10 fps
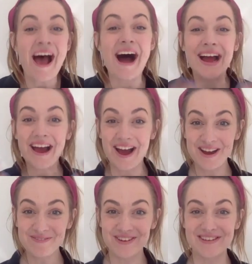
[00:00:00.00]
I
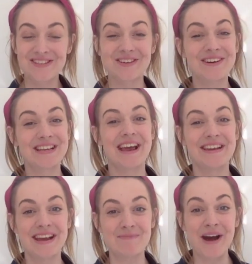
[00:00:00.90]
hope you enjoyed
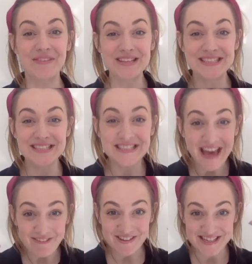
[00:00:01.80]
learning about the
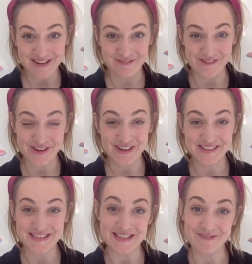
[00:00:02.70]
7 different
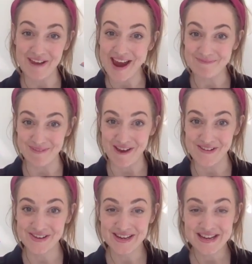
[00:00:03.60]
colours in the rainbow
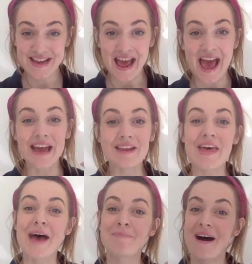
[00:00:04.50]
and
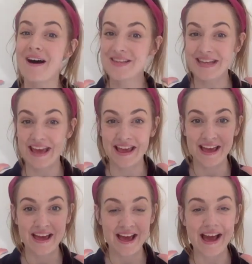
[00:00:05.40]
their
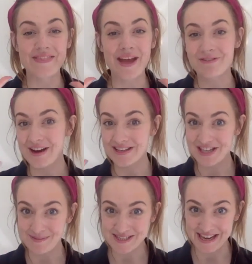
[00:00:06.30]
party and their
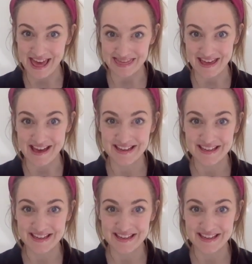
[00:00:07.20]
friendship together.